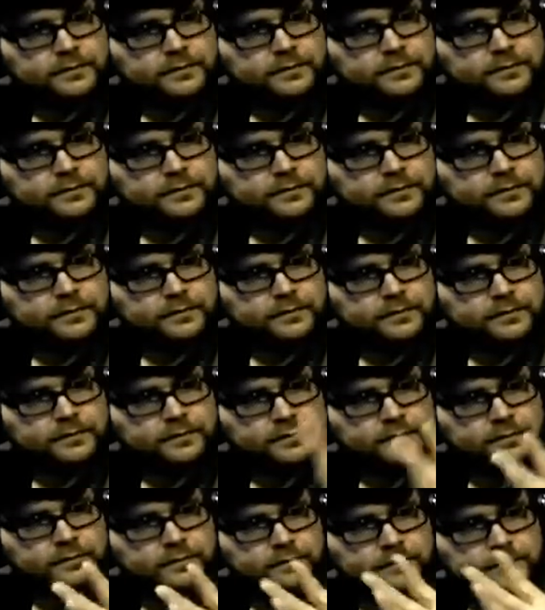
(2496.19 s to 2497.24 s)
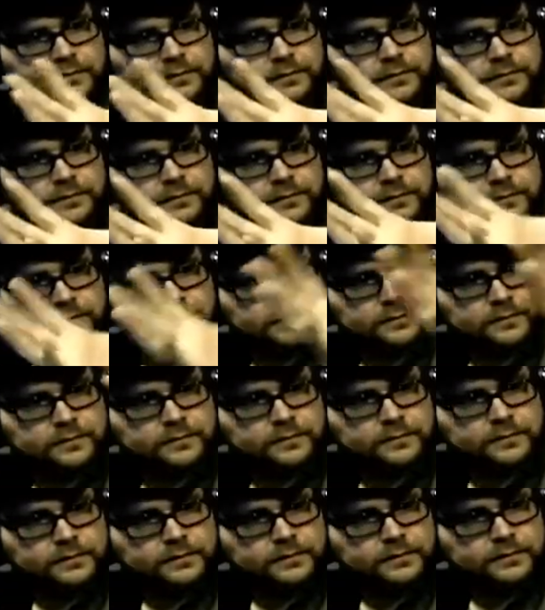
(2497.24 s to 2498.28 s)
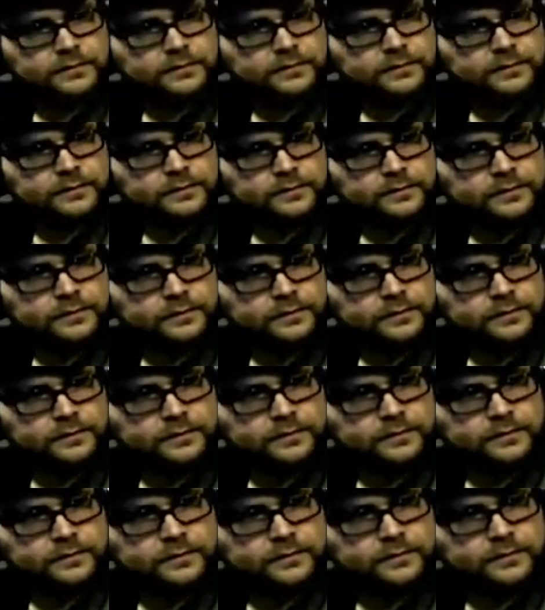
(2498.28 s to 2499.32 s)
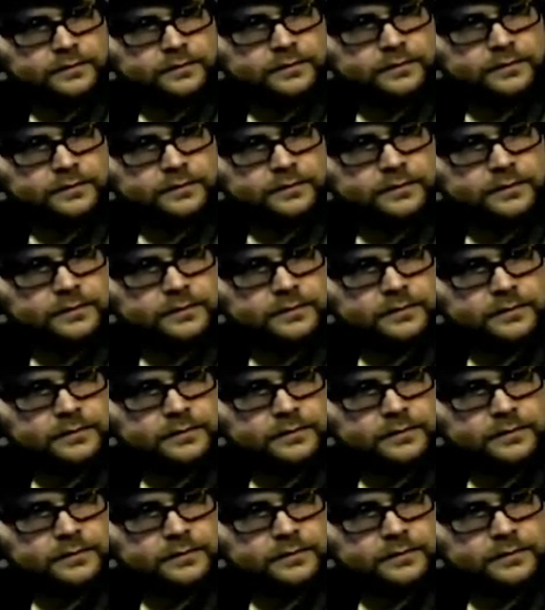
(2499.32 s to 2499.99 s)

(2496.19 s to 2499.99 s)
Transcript: [no speech]